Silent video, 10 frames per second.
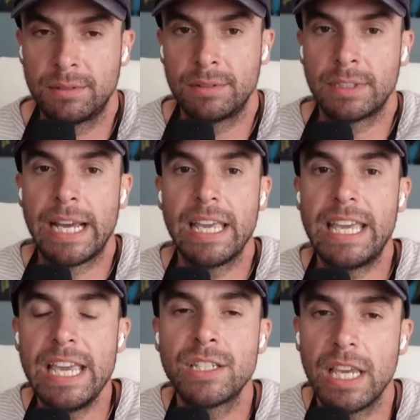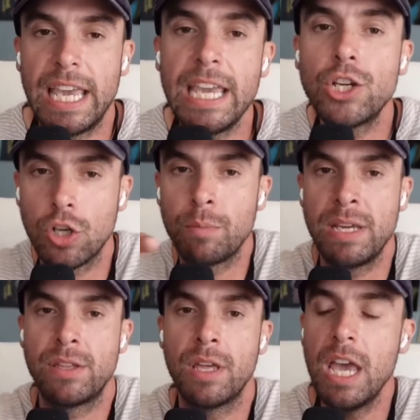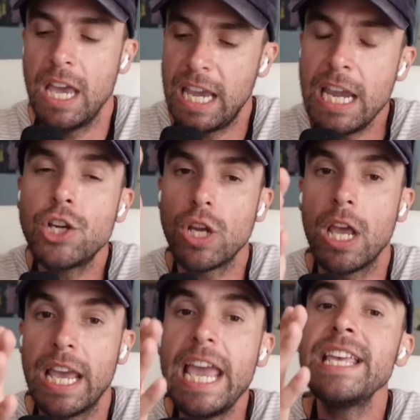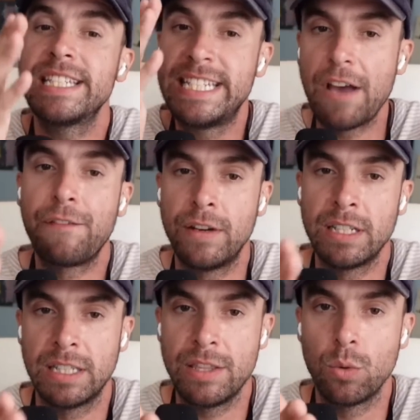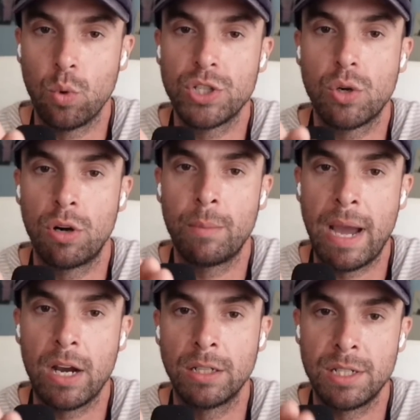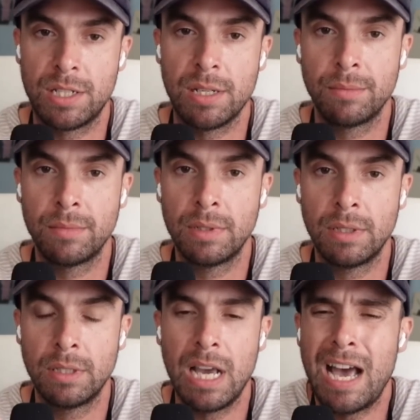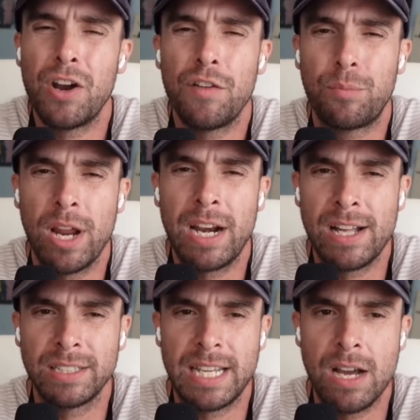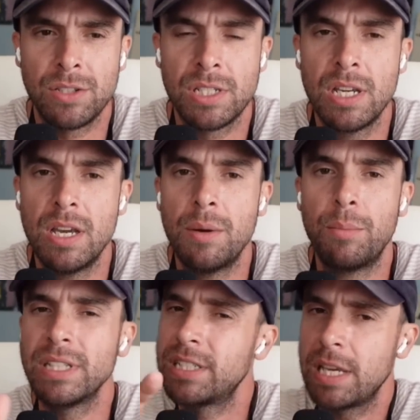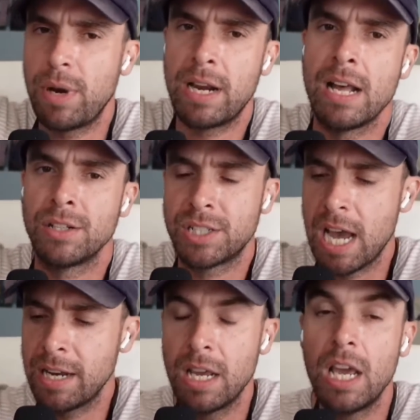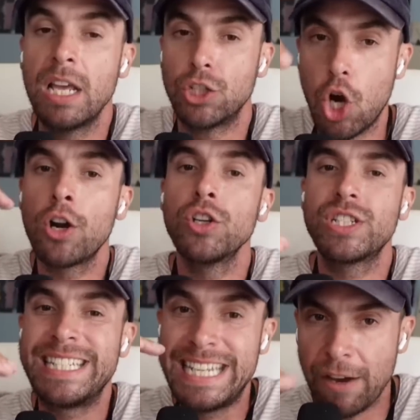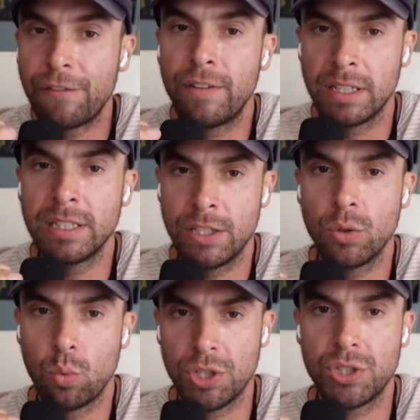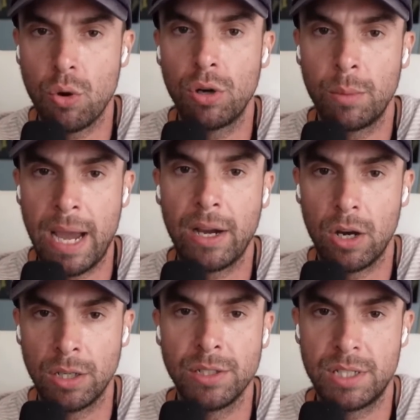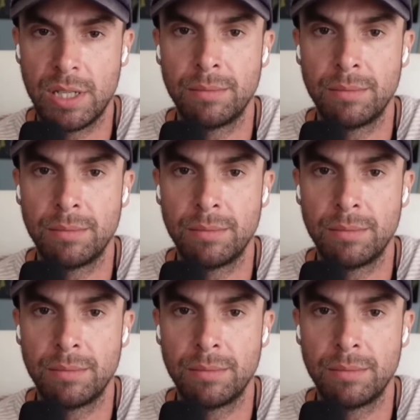Like he's he should be the he he's definitely the worst quarterback on the team. I don't know if Brandon Allen counts, but let's take Brandon Allen aside. Darnold is definitely the worst quarterback on the team.